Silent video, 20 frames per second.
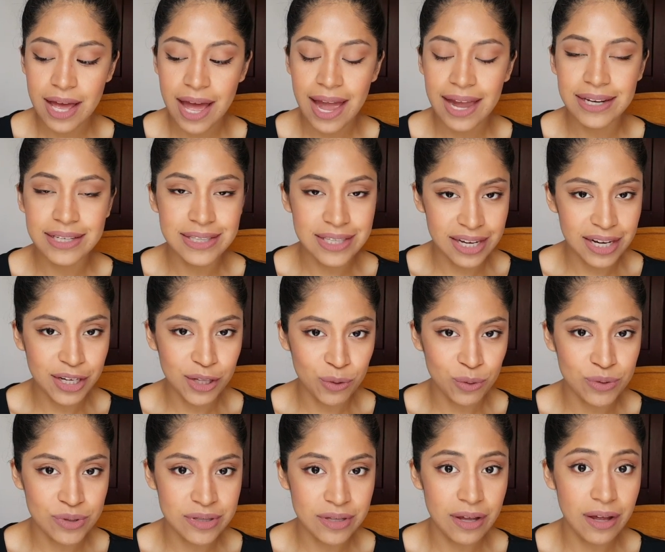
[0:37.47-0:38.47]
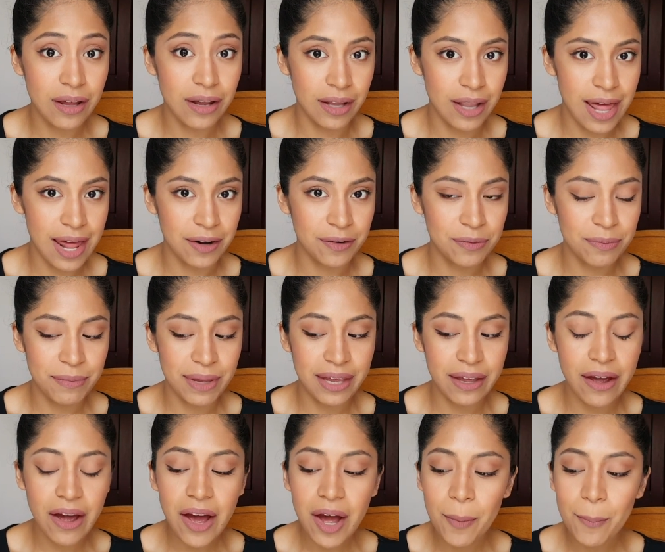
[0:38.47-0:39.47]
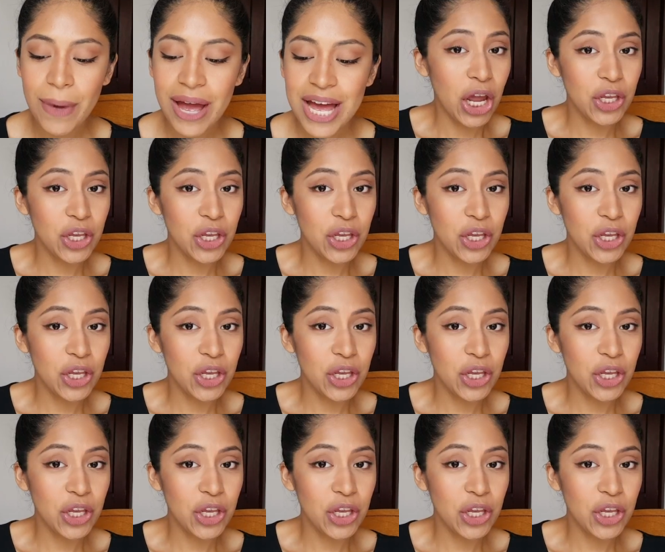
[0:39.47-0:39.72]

I did use a lot of makeup.